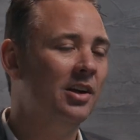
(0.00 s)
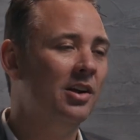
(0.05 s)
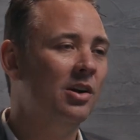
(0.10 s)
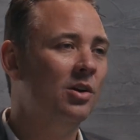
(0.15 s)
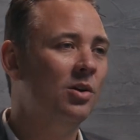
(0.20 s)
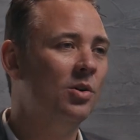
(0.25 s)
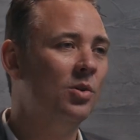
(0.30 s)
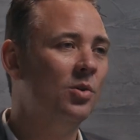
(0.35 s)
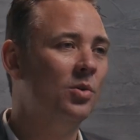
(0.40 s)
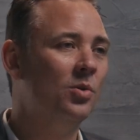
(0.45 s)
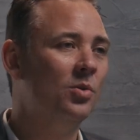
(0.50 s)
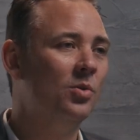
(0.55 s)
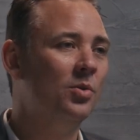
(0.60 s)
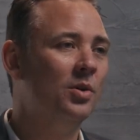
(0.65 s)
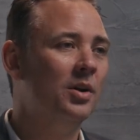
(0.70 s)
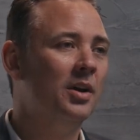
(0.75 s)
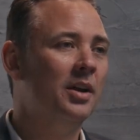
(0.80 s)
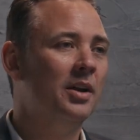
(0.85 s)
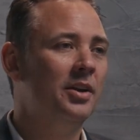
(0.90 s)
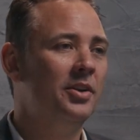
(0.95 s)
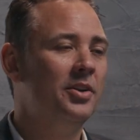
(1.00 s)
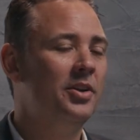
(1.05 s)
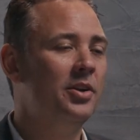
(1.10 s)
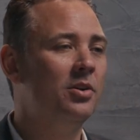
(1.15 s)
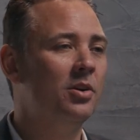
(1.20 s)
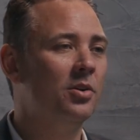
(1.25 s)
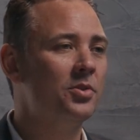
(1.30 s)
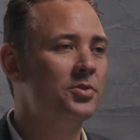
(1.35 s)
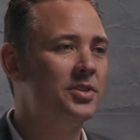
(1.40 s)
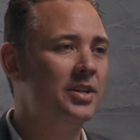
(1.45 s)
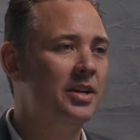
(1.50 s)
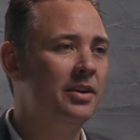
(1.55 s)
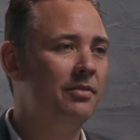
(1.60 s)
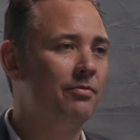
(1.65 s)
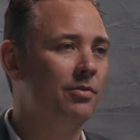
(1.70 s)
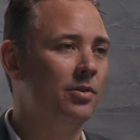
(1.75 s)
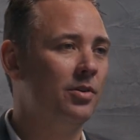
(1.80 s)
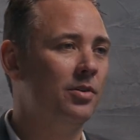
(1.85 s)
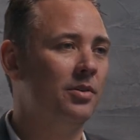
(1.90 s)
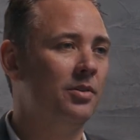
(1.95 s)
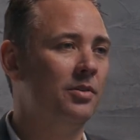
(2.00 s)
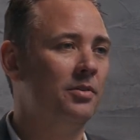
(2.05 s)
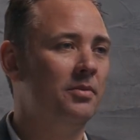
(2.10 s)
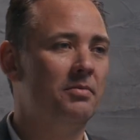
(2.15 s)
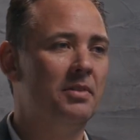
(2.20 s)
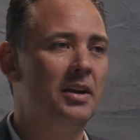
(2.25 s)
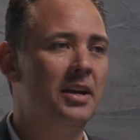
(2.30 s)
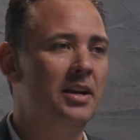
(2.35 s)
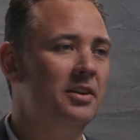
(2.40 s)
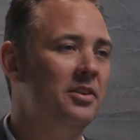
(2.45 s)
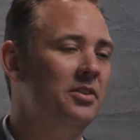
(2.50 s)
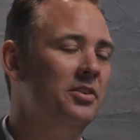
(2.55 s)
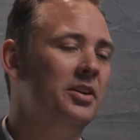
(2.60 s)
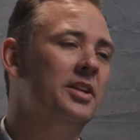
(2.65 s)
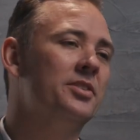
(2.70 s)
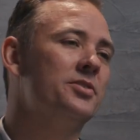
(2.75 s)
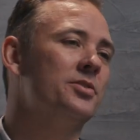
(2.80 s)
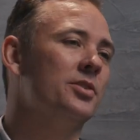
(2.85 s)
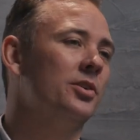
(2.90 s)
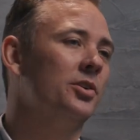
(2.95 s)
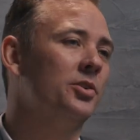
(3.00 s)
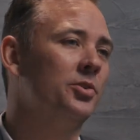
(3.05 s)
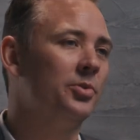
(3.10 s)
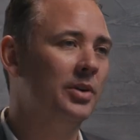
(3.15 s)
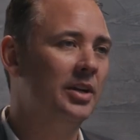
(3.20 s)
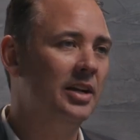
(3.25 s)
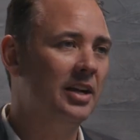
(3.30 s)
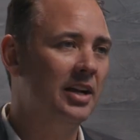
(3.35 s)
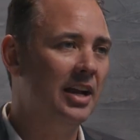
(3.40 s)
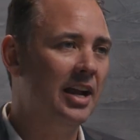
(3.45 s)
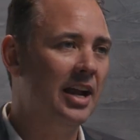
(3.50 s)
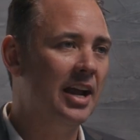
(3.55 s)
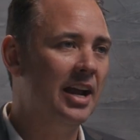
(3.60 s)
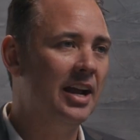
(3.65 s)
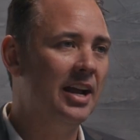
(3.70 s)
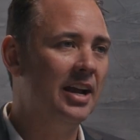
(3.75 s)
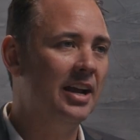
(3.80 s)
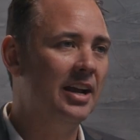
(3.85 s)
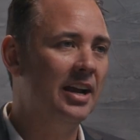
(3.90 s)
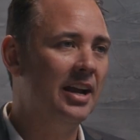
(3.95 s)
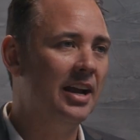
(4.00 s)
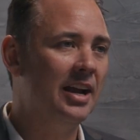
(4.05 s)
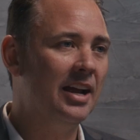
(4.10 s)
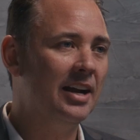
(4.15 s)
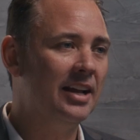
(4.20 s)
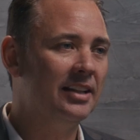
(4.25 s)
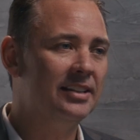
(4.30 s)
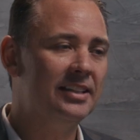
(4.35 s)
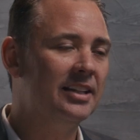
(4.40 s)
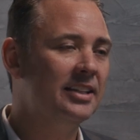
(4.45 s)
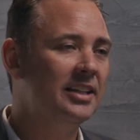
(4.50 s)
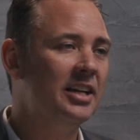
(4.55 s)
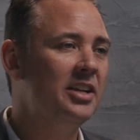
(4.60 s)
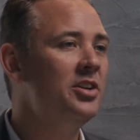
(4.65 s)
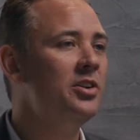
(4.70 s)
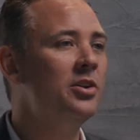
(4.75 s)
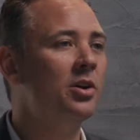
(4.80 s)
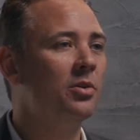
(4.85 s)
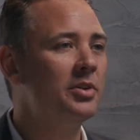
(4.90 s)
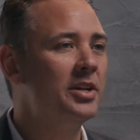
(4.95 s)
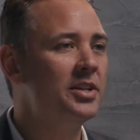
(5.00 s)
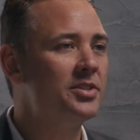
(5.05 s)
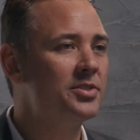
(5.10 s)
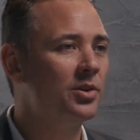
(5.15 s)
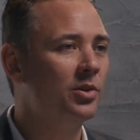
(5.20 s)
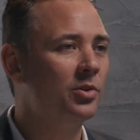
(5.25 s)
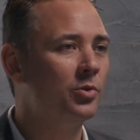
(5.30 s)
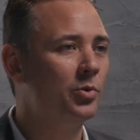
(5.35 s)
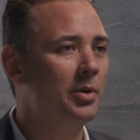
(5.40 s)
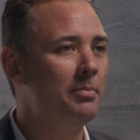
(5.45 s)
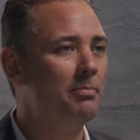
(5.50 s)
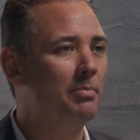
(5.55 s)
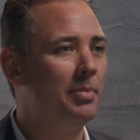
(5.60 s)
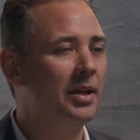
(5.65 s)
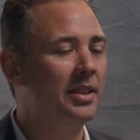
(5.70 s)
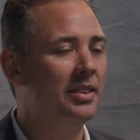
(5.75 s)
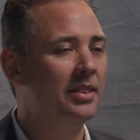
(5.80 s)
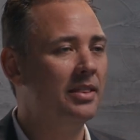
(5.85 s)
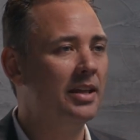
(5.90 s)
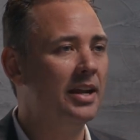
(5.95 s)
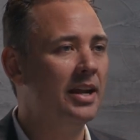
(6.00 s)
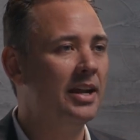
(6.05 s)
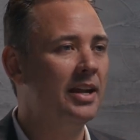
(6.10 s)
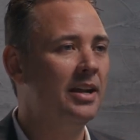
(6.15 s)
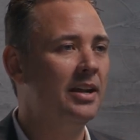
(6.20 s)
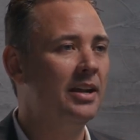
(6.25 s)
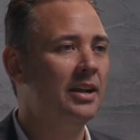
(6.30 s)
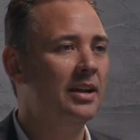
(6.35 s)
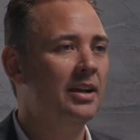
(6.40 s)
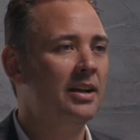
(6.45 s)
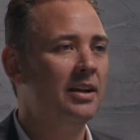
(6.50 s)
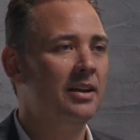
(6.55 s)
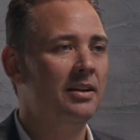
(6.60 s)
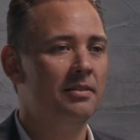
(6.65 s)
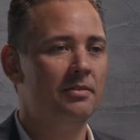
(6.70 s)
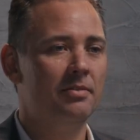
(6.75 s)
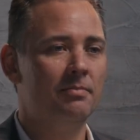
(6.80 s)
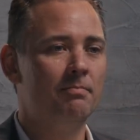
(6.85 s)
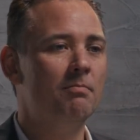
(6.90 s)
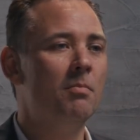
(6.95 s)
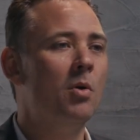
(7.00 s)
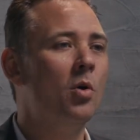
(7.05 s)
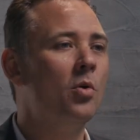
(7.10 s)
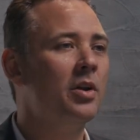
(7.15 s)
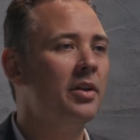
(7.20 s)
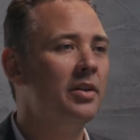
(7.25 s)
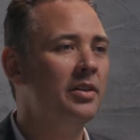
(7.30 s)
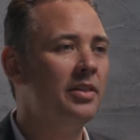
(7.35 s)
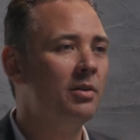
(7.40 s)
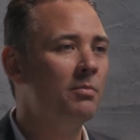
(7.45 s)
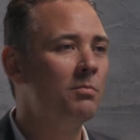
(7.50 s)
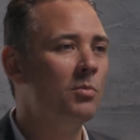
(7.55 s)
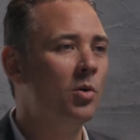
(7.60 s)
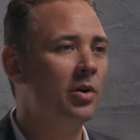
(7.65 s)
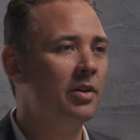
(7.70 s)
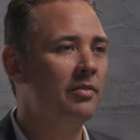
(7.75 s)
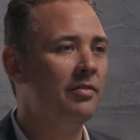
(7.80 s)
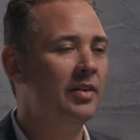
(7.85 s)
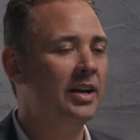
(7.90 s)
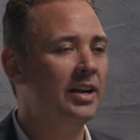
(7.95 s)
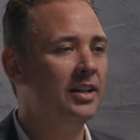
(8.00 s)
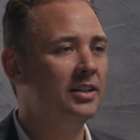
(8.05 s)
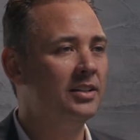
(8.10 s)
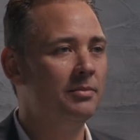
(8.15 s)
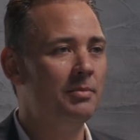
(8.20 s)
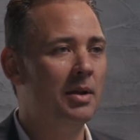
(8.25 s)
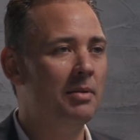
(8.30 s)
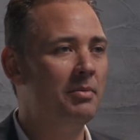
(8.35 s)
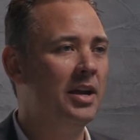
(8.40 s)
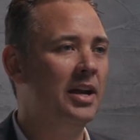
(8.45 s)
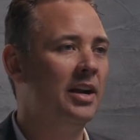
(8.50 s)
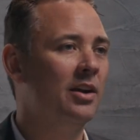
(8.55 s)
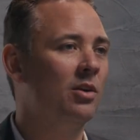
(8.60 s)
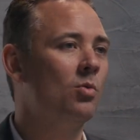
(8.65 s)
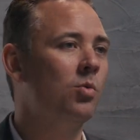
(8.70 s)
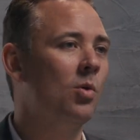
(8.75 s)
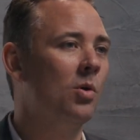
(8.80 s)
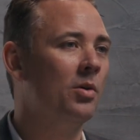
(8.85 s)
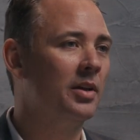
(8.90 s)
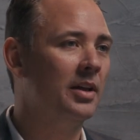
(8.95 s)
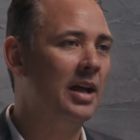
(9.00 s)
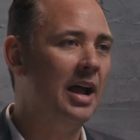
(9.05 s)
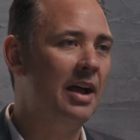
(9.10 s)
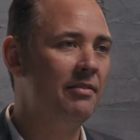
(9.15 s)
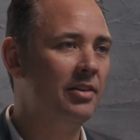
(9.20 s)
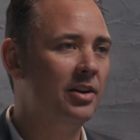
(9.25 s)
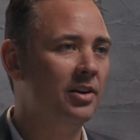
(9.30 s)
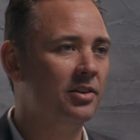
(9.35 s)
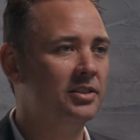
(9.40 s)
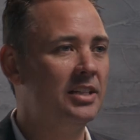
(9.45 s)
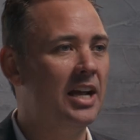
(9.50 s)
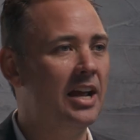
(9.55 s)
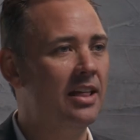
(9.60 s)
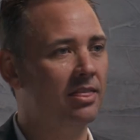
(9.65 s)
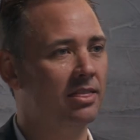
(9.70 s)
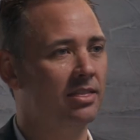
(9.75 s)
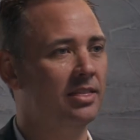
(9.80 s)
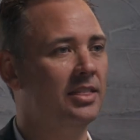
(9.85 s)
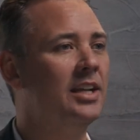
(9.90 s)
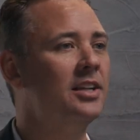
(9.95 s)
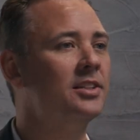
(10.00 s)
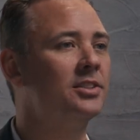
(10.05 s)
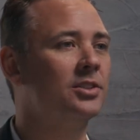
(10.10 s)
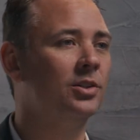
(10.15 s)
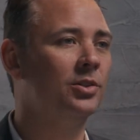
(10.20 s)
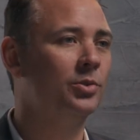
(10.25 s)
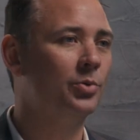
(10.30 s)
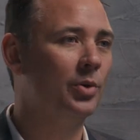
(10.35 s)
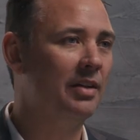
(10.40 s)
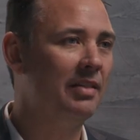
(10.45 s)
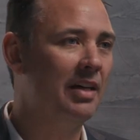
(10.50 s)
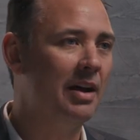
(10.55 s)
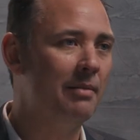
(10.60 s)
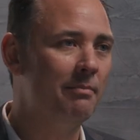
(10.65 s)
who you go see for thinking you need surgery, and at the end of the day, you don't need surgery, but they're motivated to maybe hit a quota having their 10th knee surgery of that